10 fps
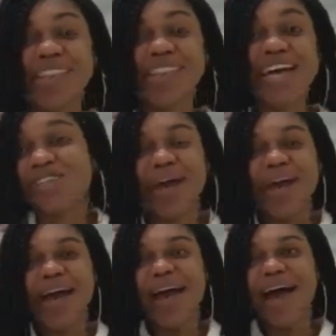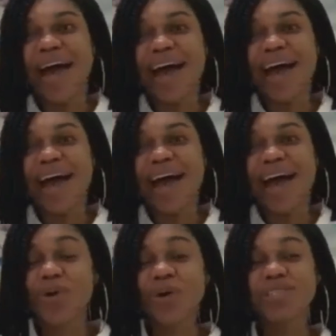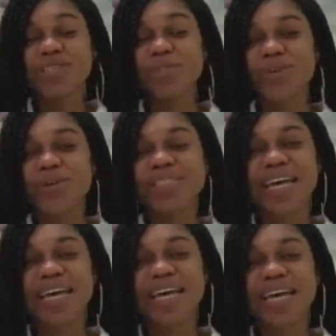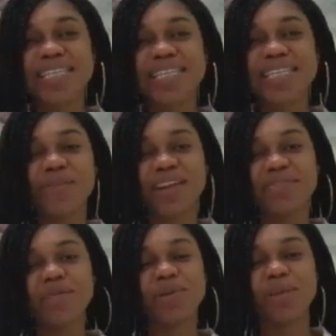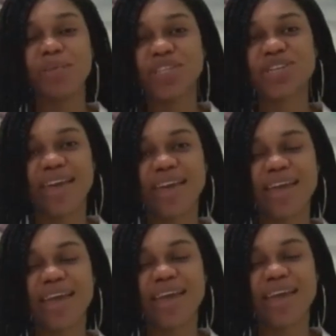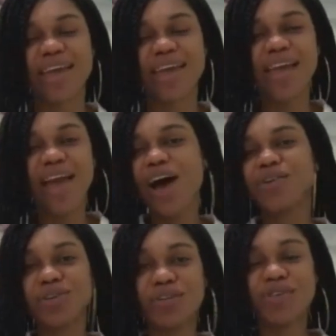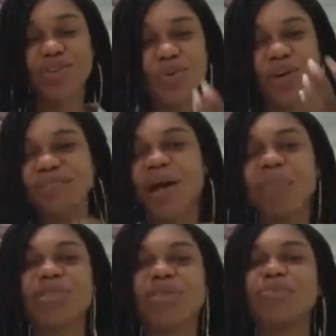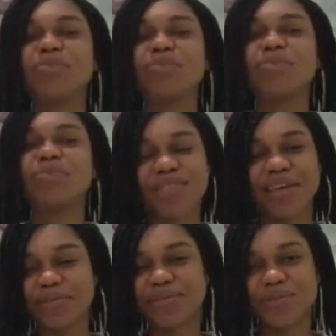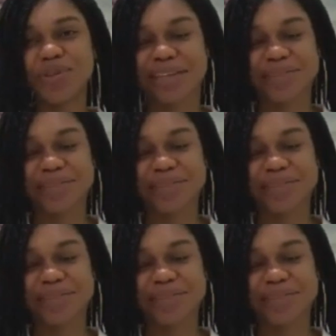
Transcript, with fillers: the truth, you know. I, I because because I said that I would never put a picture out there how do you even know if I put the picture out there, the video out there?